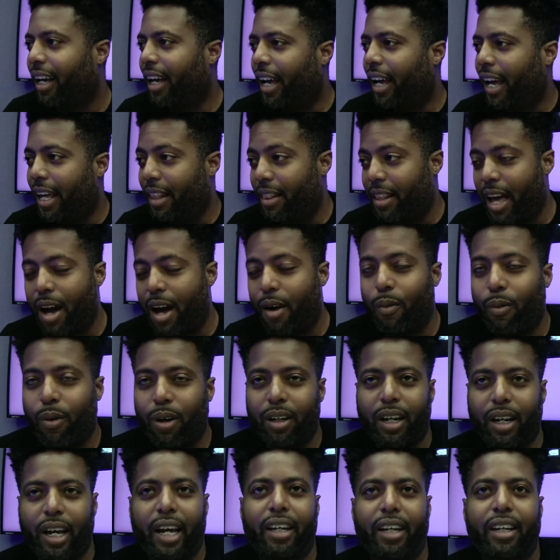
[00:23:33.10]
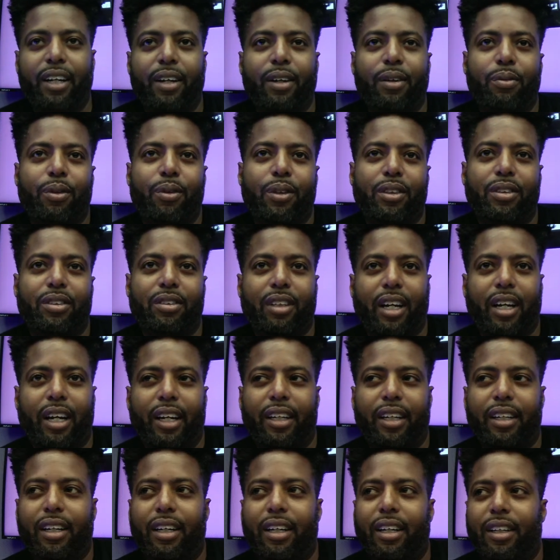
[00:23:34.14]
And that 180 was like
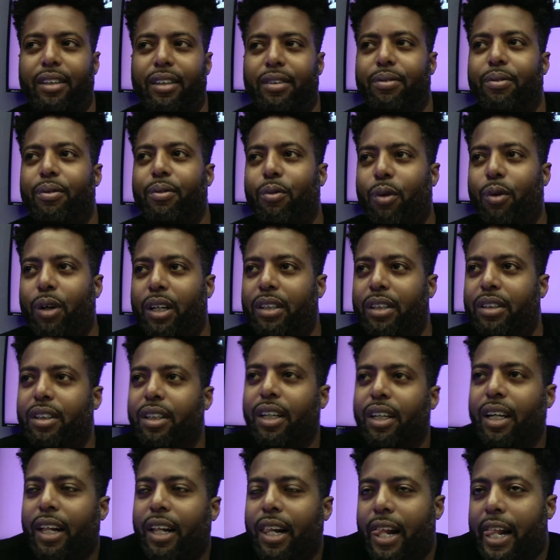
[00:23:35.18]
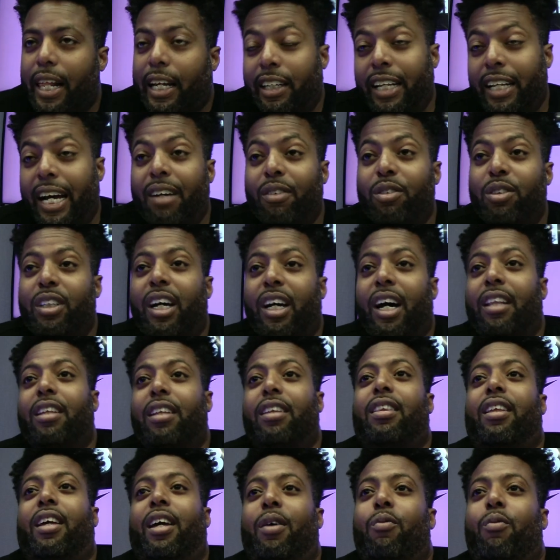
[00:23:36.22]
because that was the other
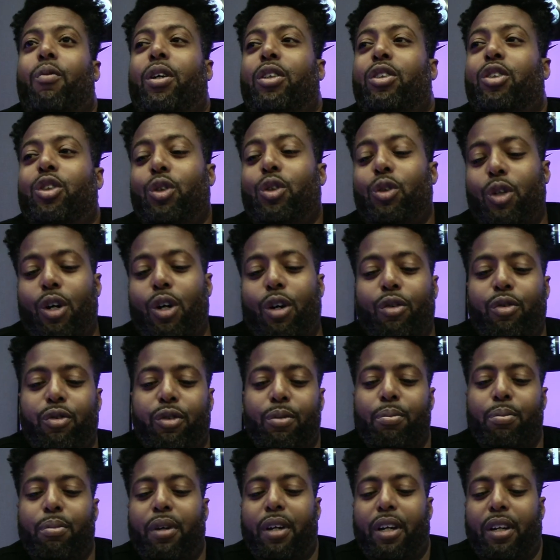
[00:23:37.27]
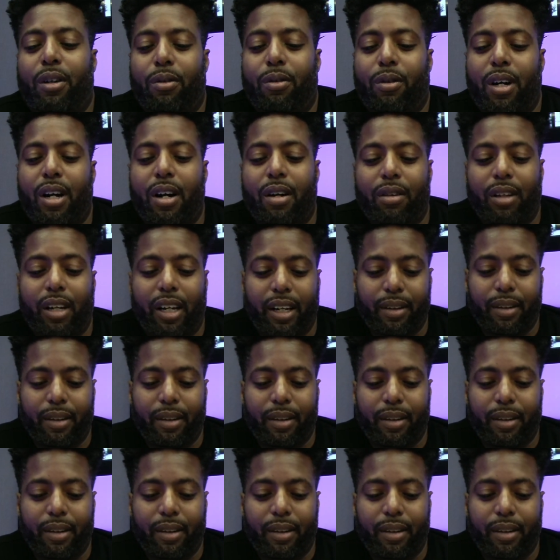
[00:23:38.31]
thing. Once you go from being around like